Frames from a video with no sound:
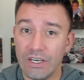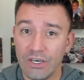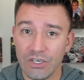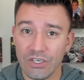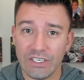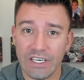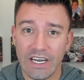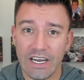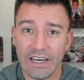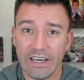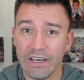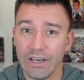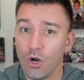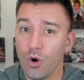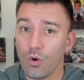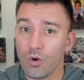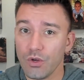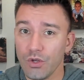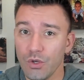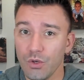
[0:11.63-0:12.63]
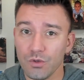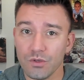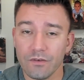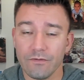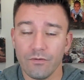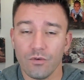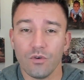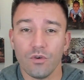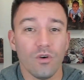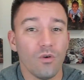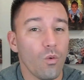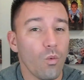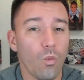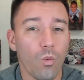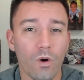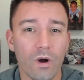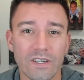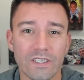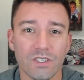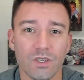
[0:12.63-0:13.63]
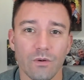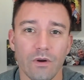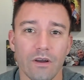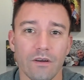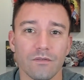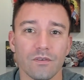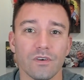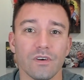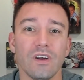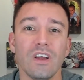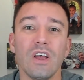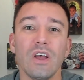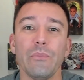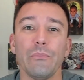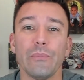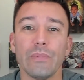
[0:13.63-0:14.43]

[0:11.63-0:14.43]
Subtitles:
entertaining or useful whatsoever,